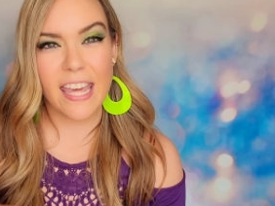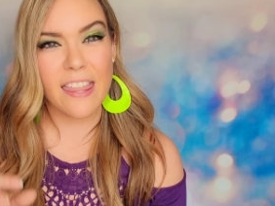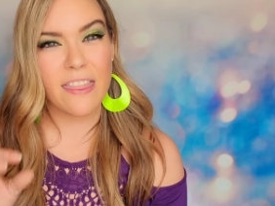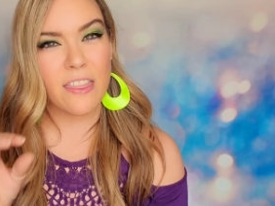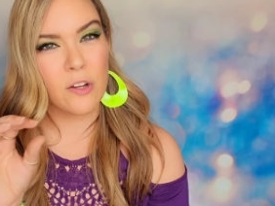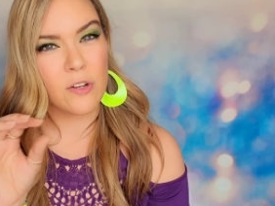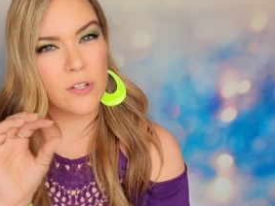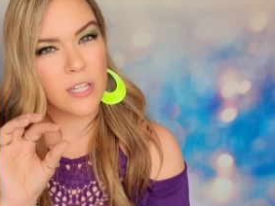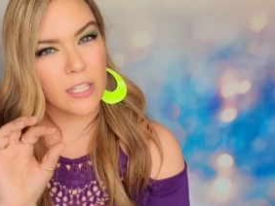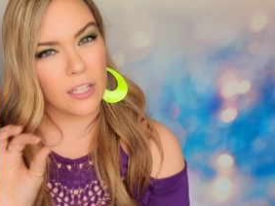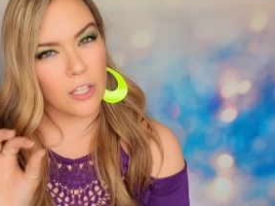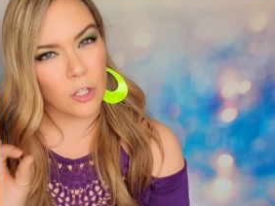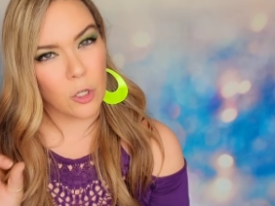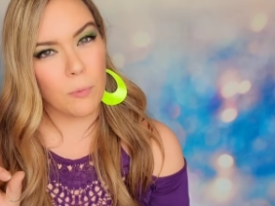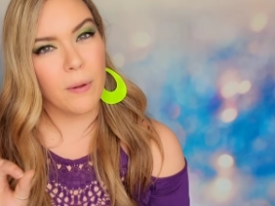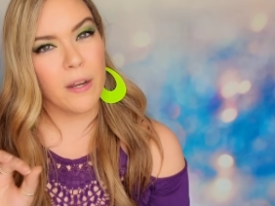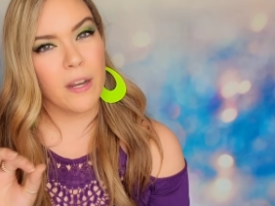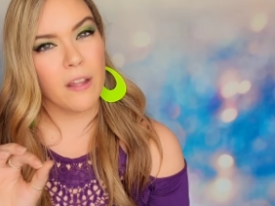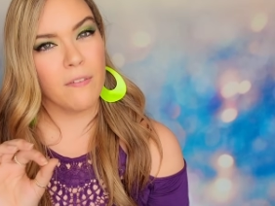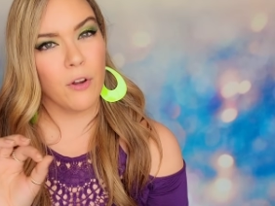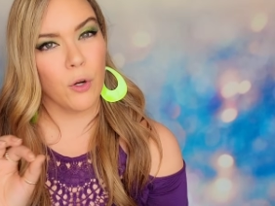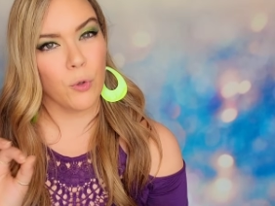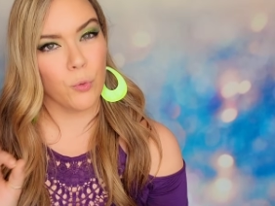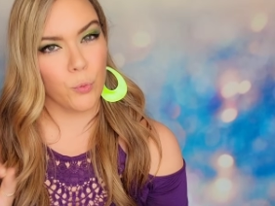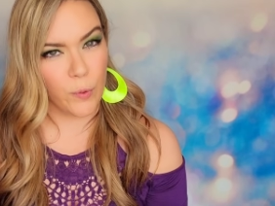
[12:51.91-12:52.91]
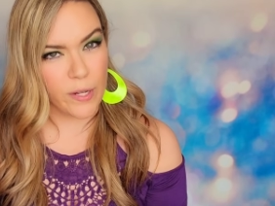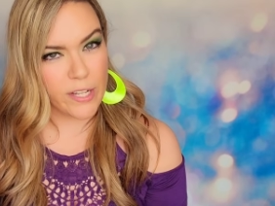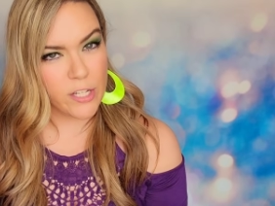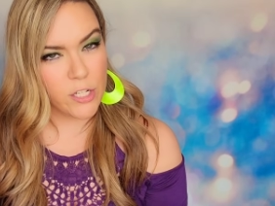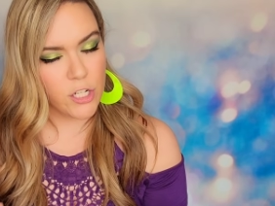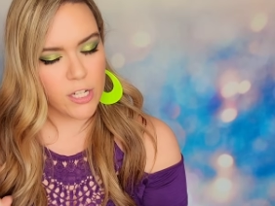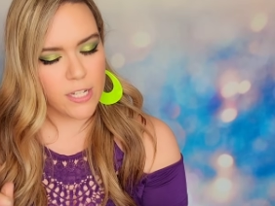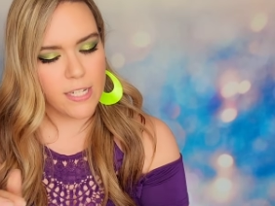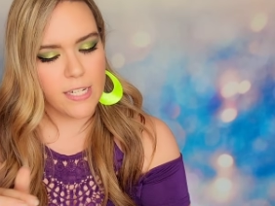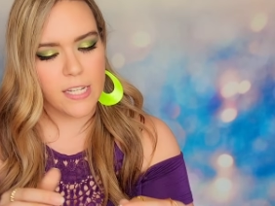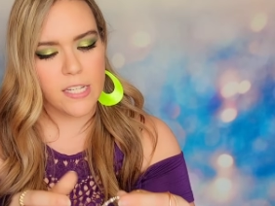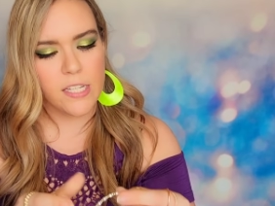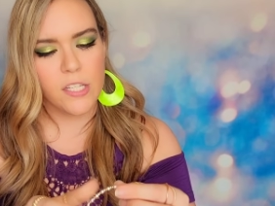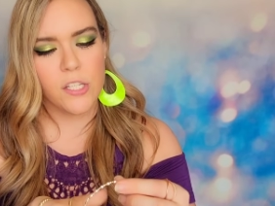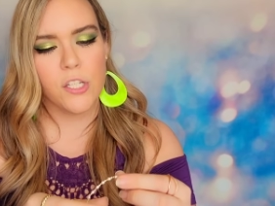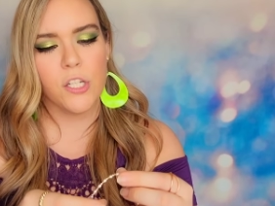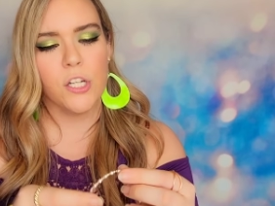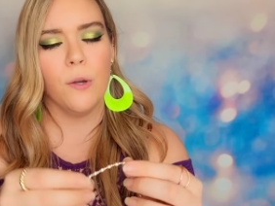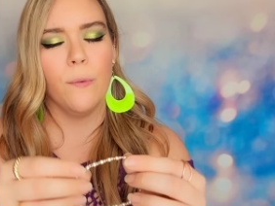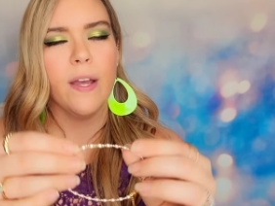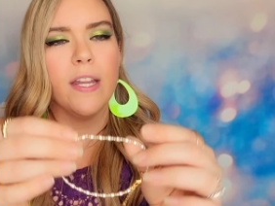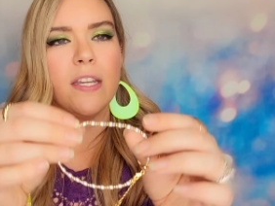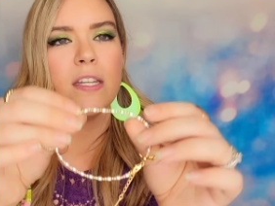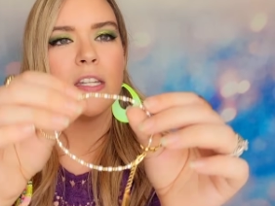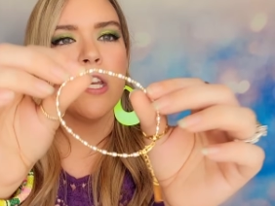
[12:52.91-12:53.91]
There's a little bit of a rigidness to
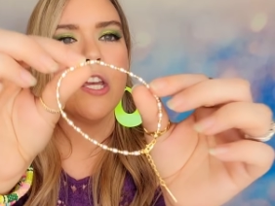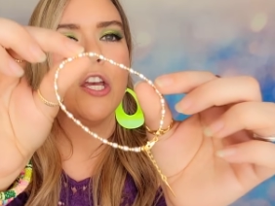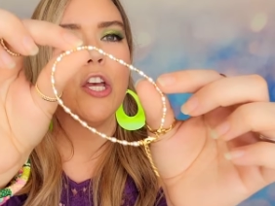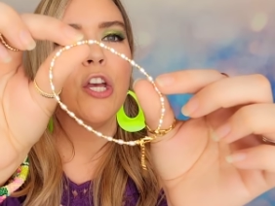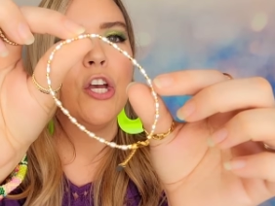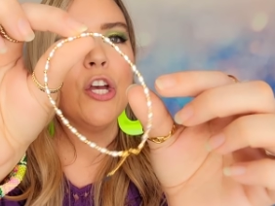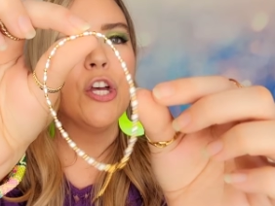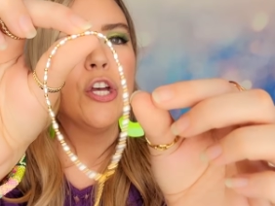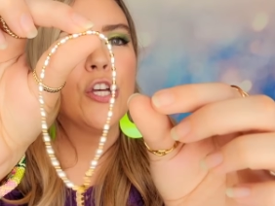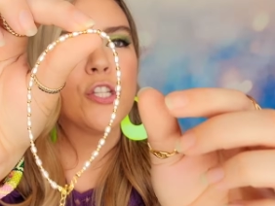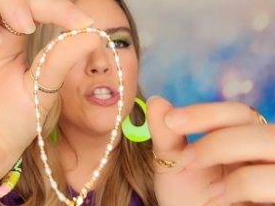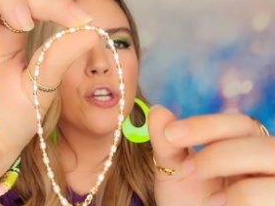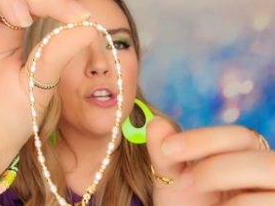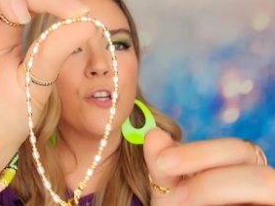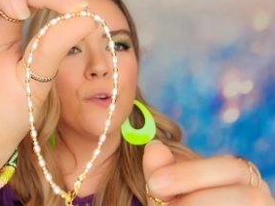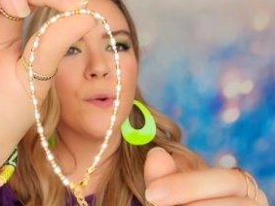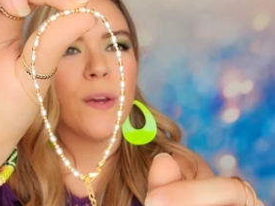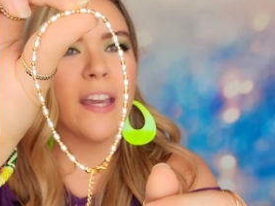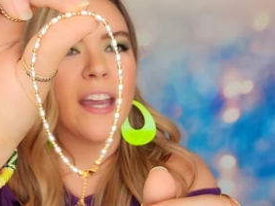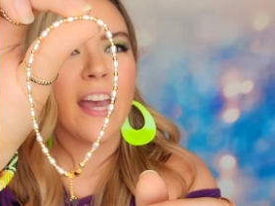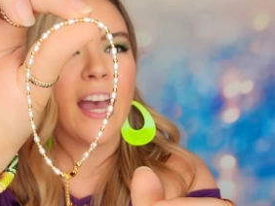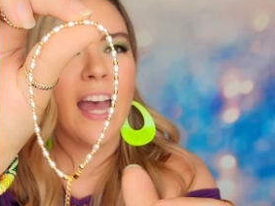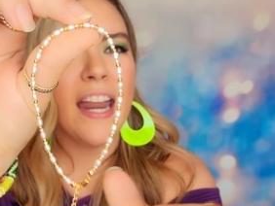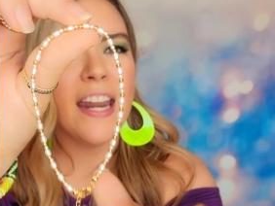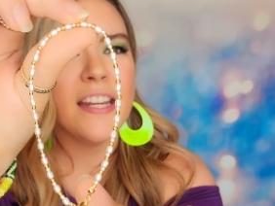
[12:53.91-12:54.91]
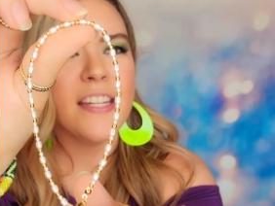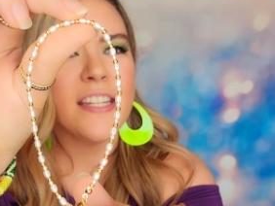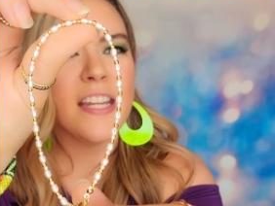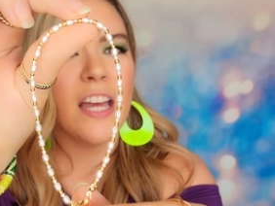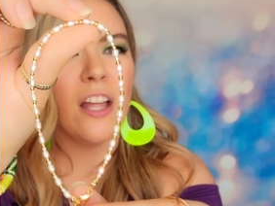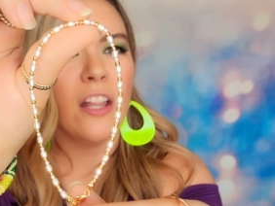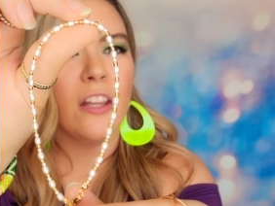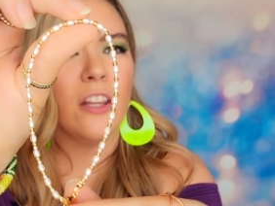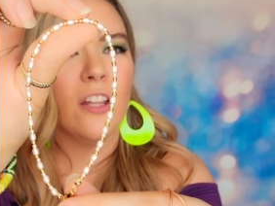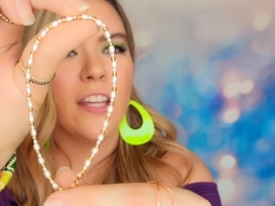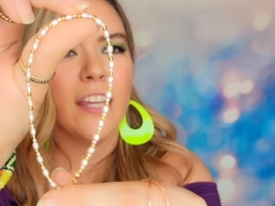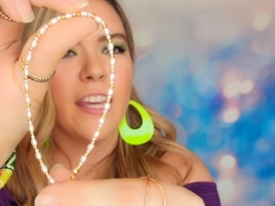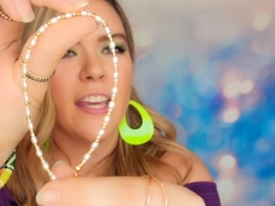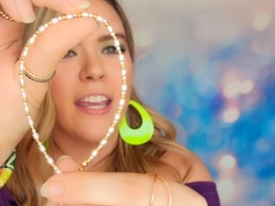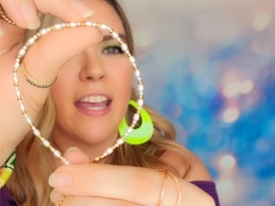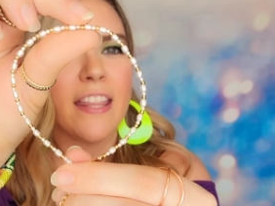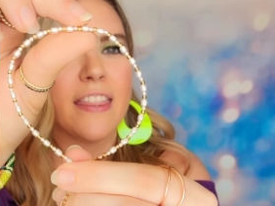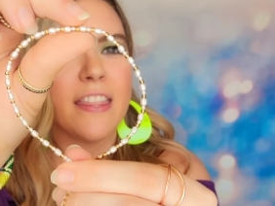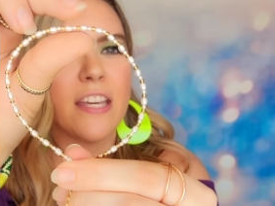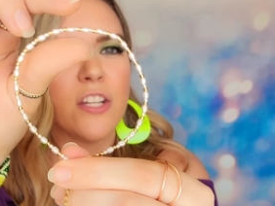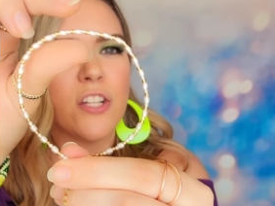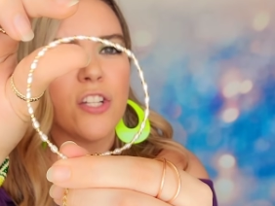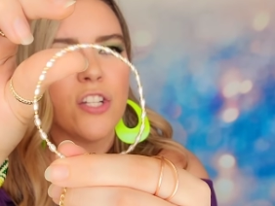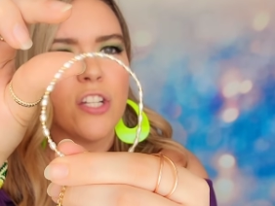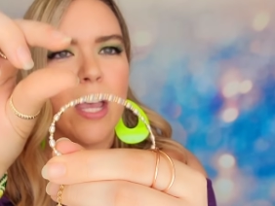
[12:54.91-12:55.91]
it, so you can kind of tell looking at
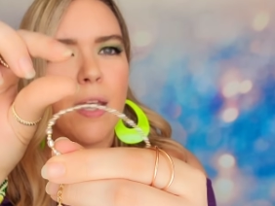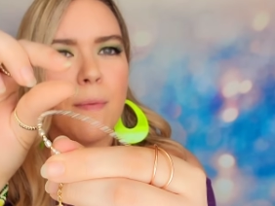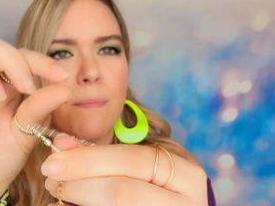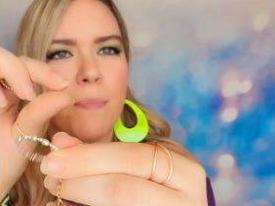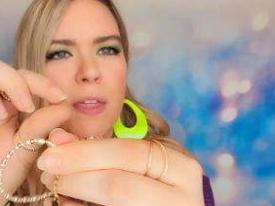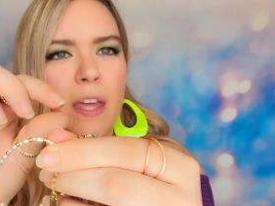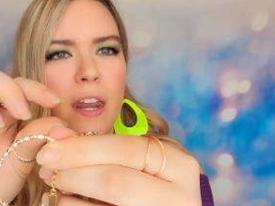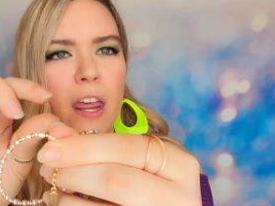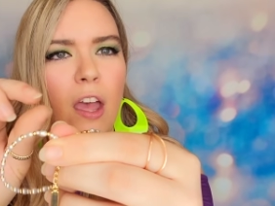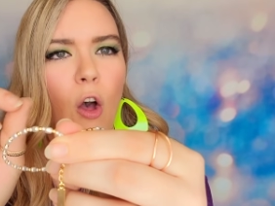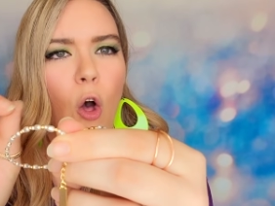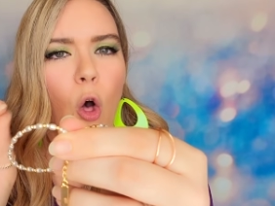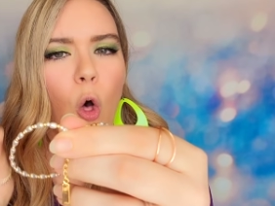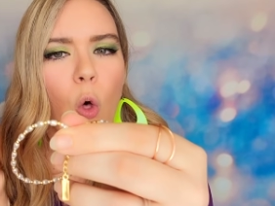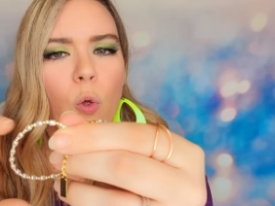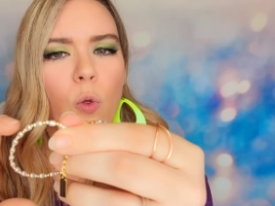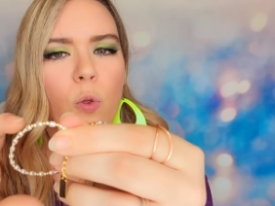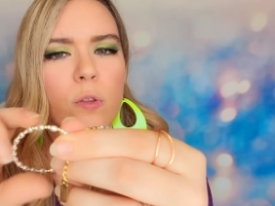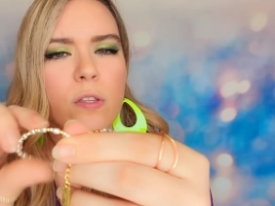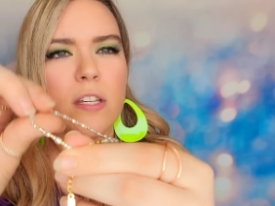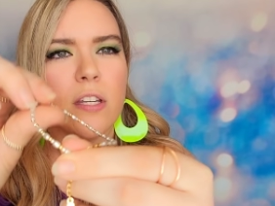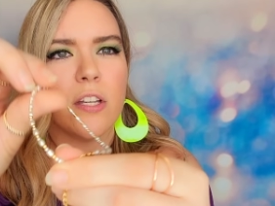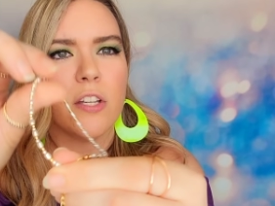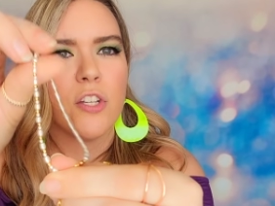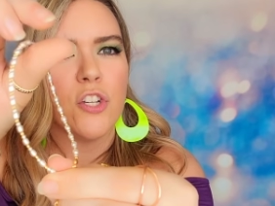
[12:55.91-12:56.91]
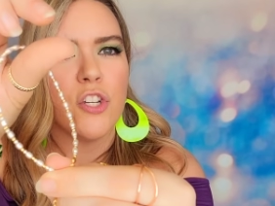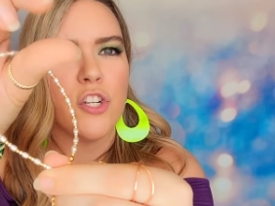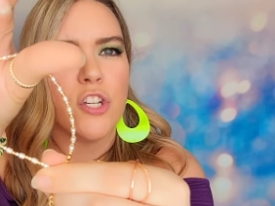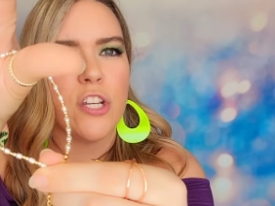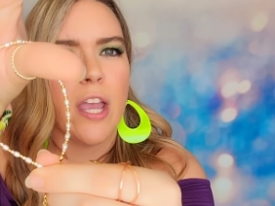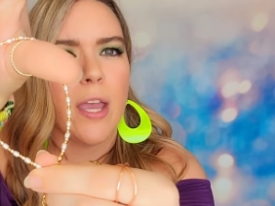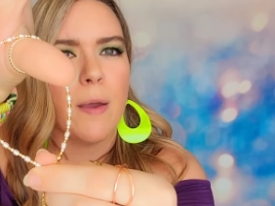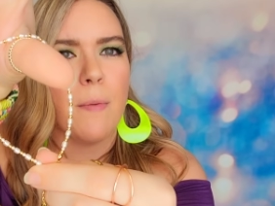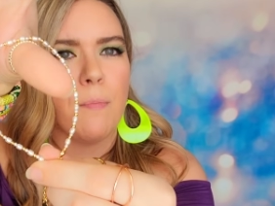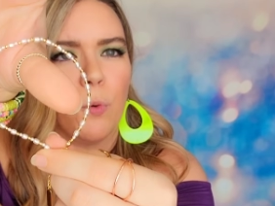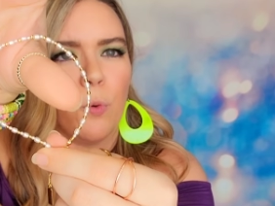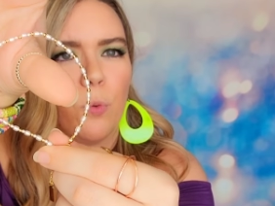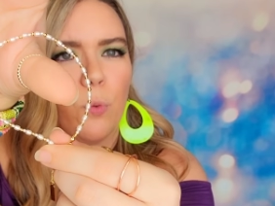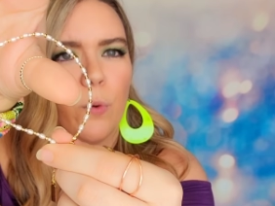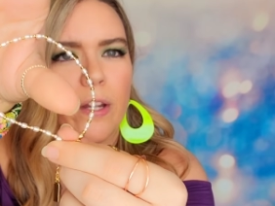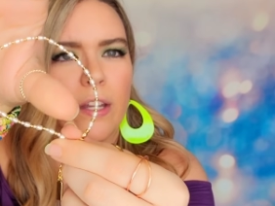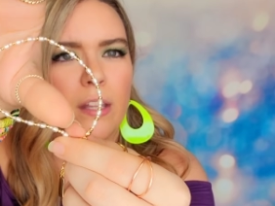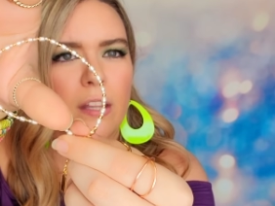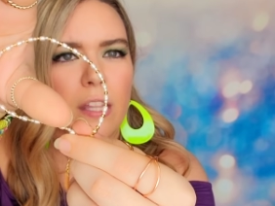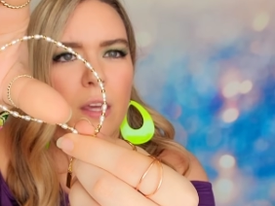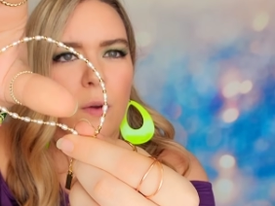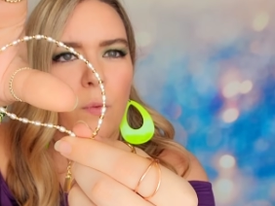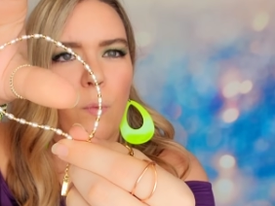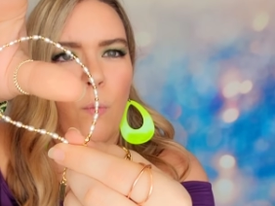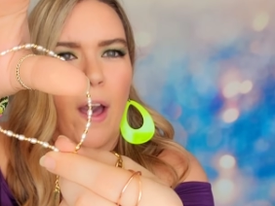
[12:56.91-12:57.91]
the shape that it holds its shape
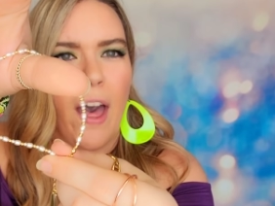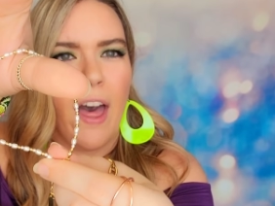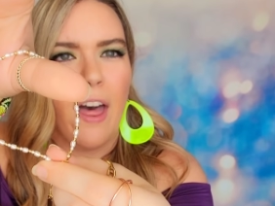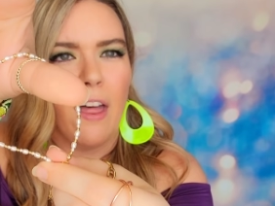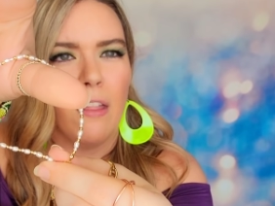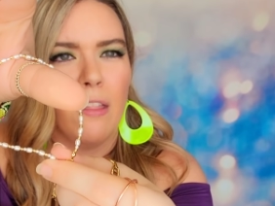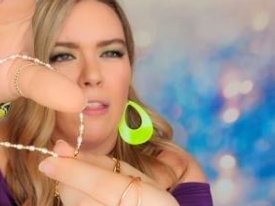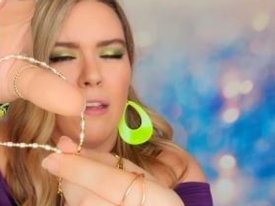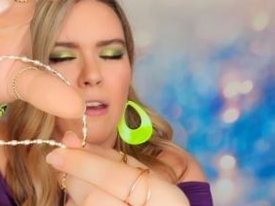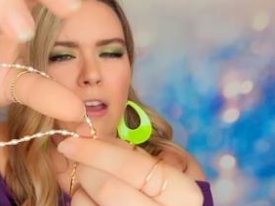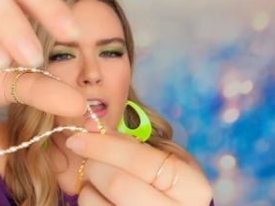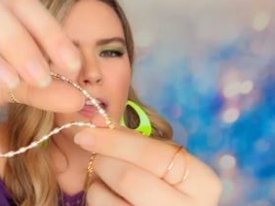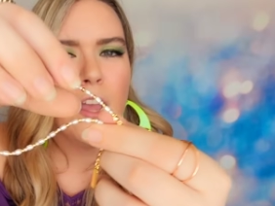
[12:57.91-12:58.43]
really well.